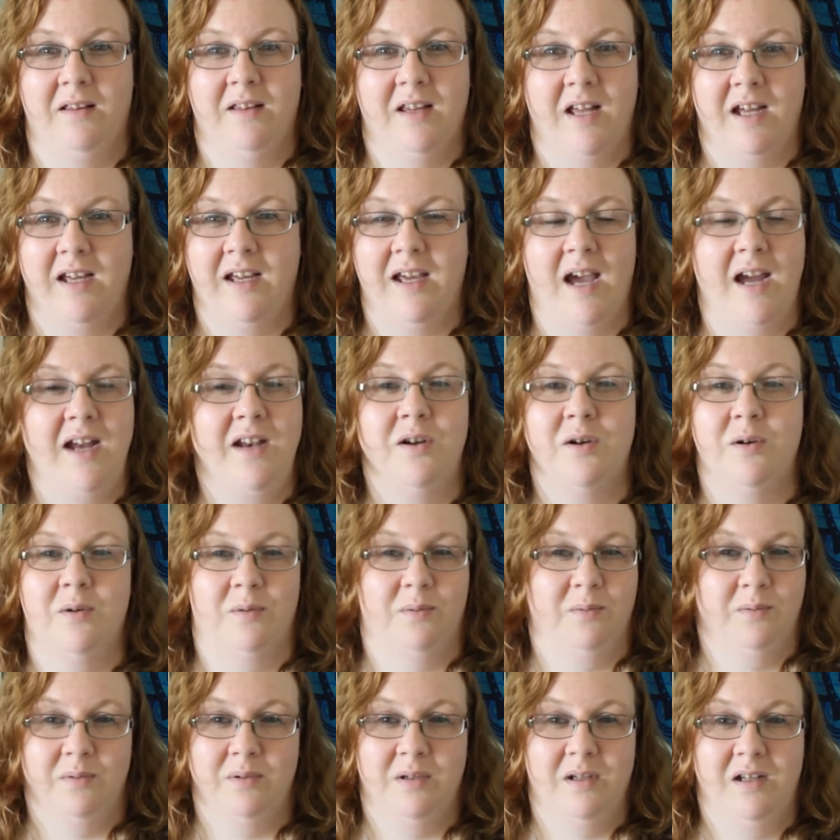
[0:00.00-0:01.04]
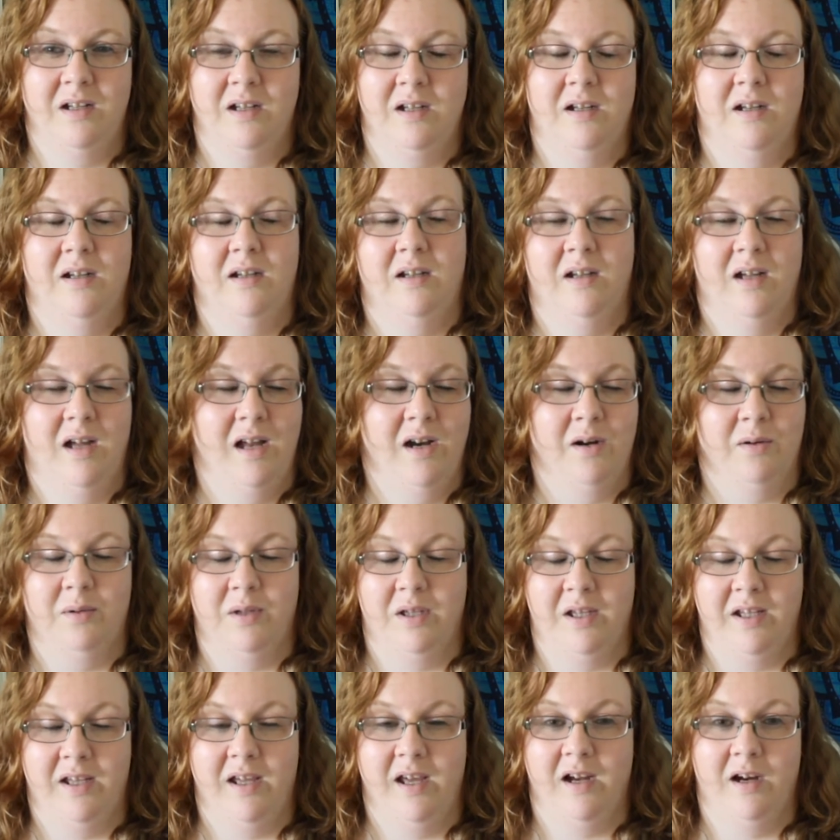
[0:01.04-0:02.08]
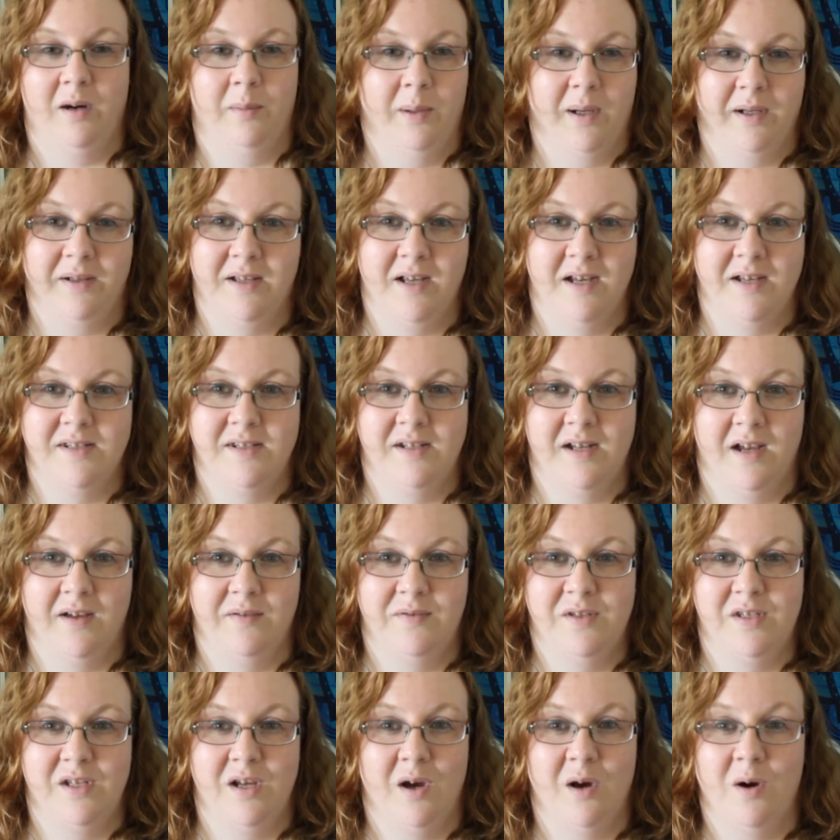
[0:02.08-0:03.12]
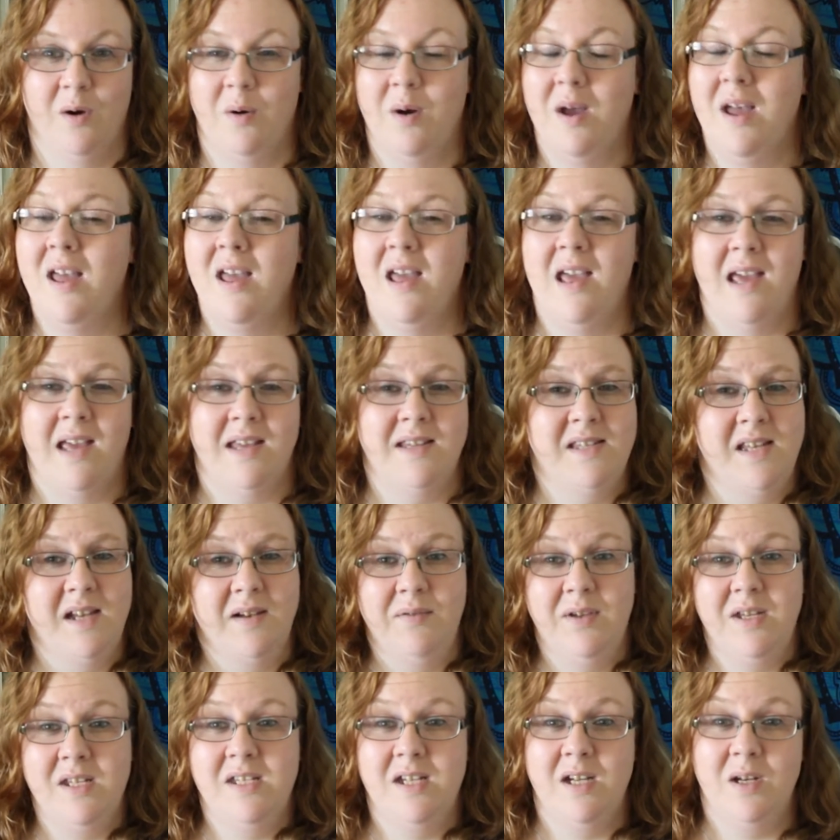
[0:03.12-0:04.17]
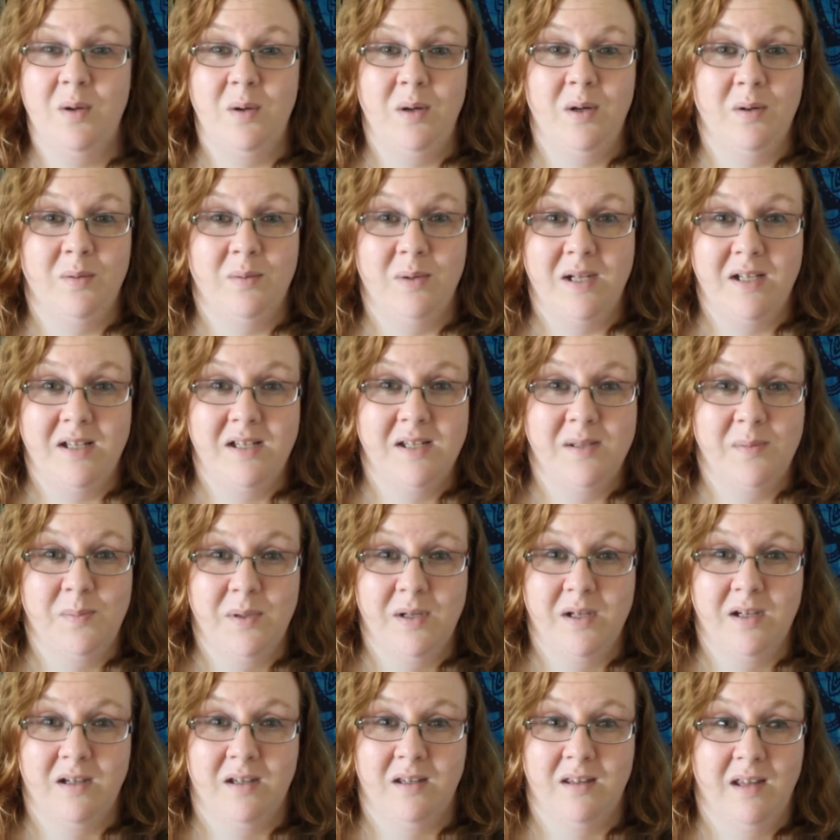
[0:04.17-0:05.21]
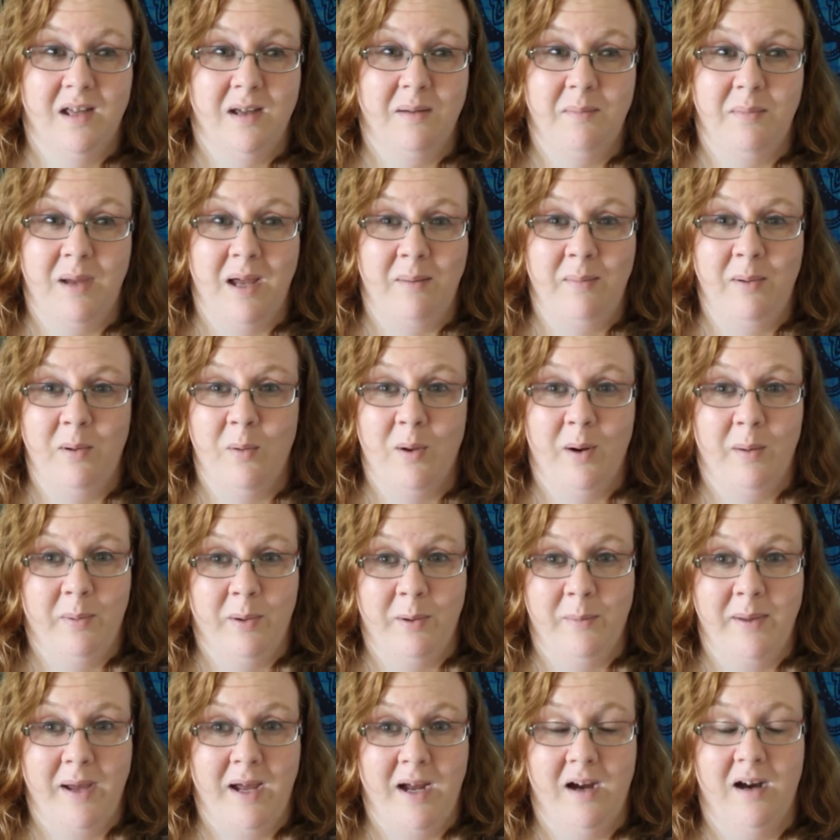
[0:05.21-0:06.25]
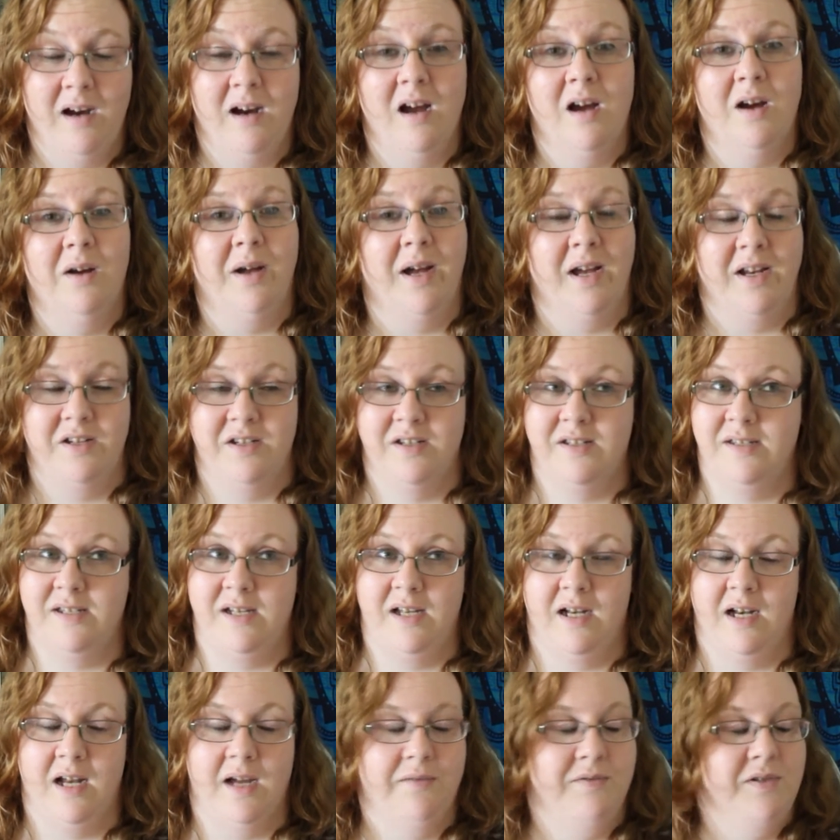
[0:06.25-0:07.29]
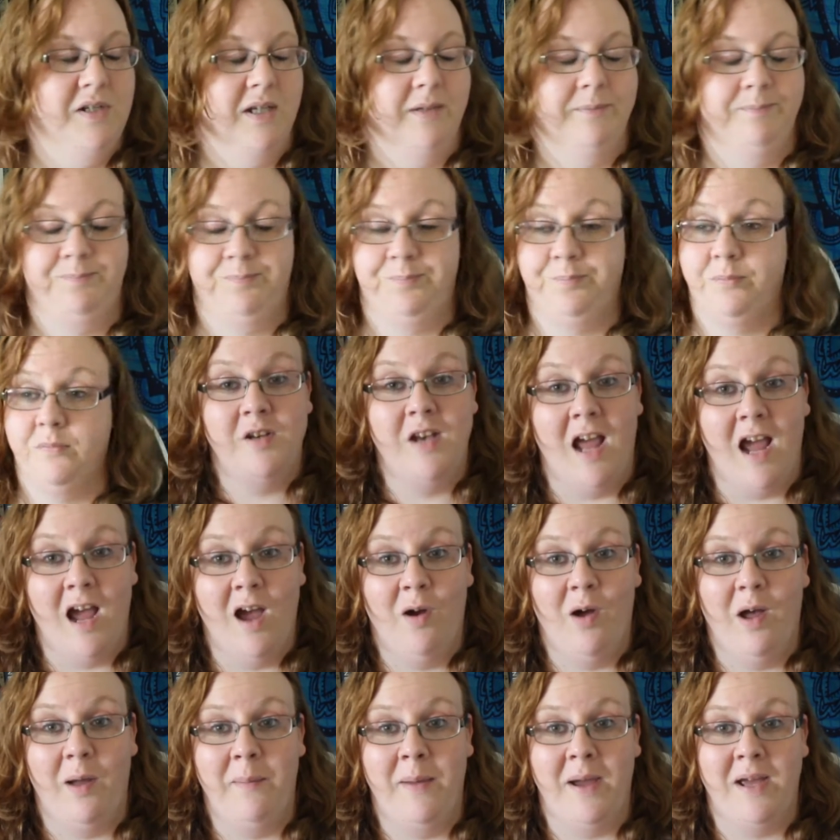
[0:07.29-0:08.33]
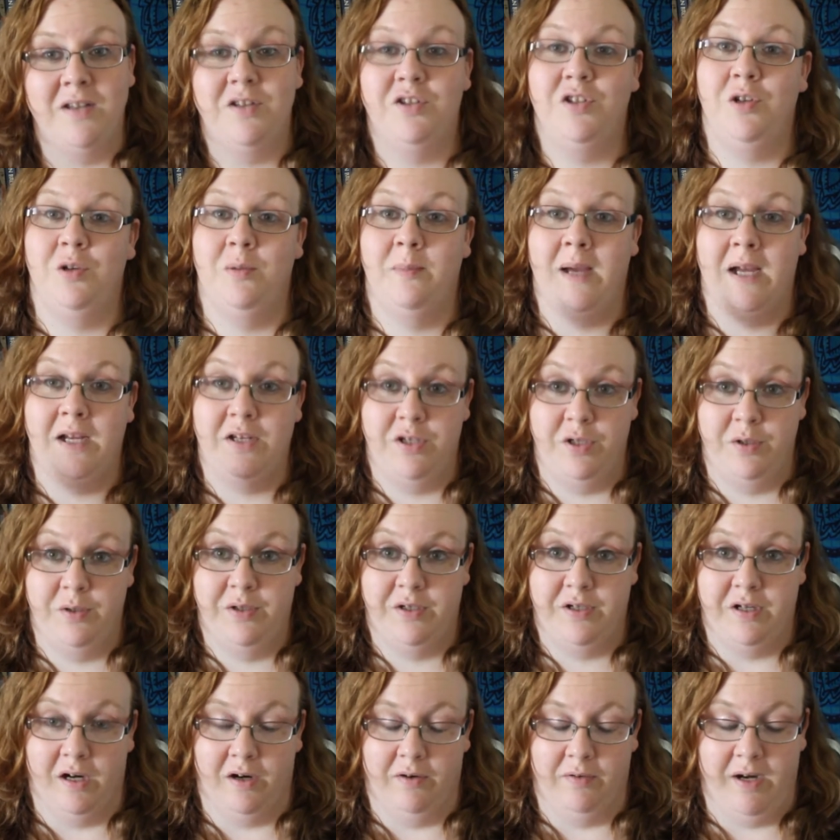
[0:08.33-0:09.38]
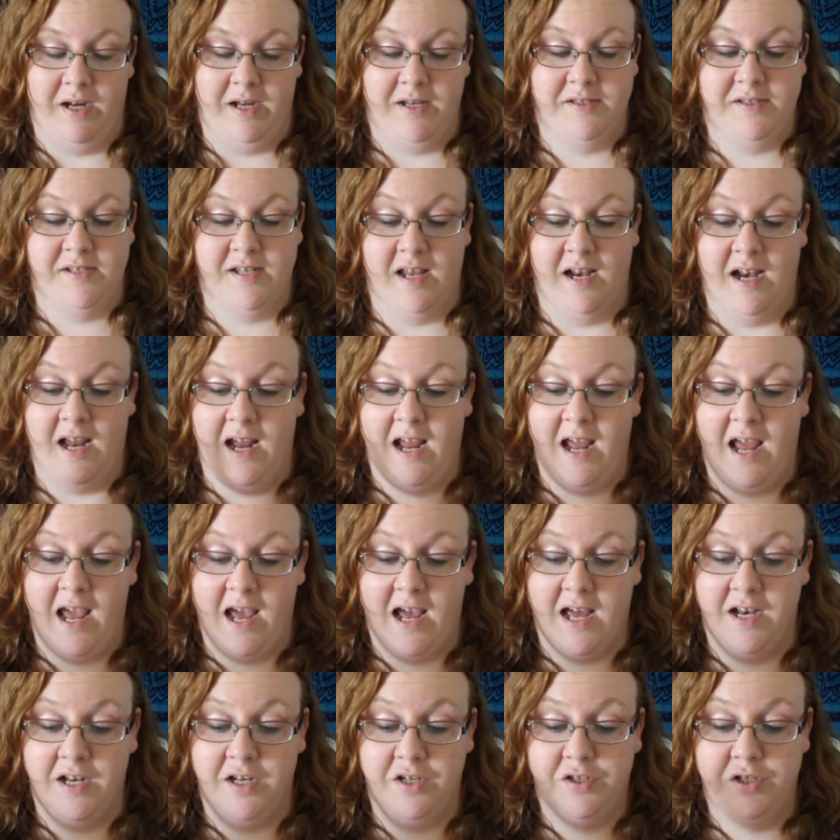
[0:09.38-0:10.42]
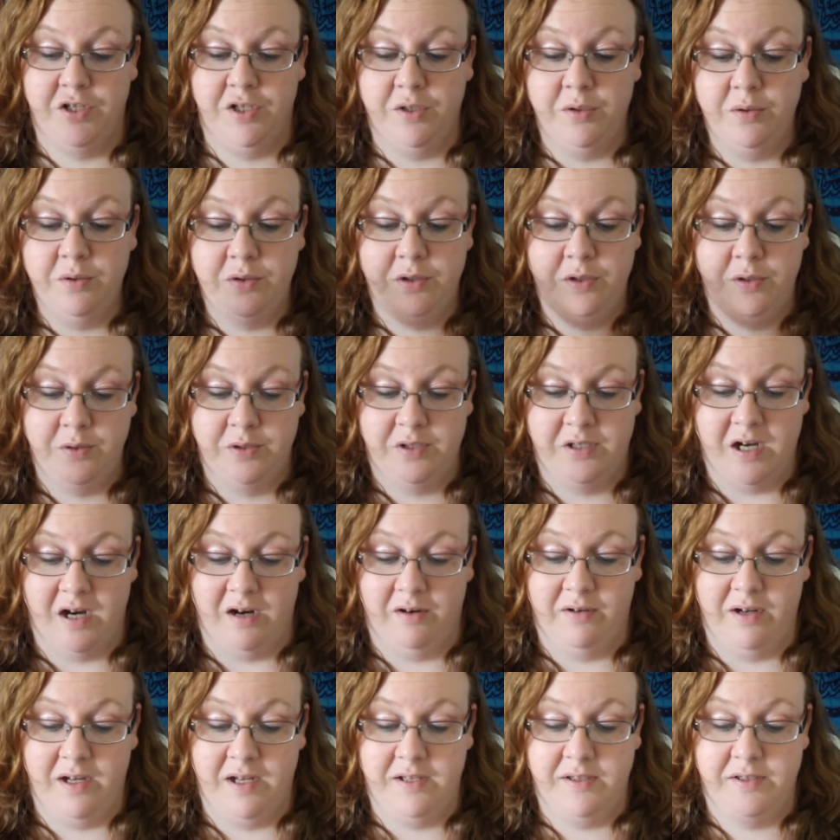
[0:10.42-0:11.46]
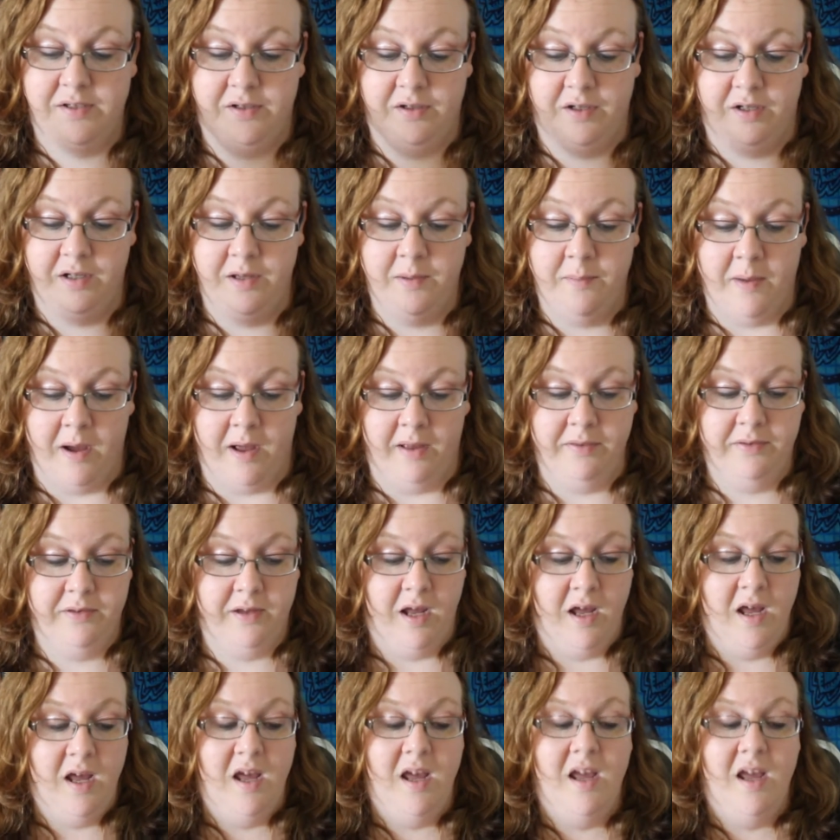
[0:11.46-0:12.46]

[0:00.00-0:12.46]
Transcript: Like I don't, I don't really care about that stuff. So instead of continuing to read this book that made me want to pull my hair out, I just DNF'd it. Now I'm on to my two star reads and I had two two star reads during the month.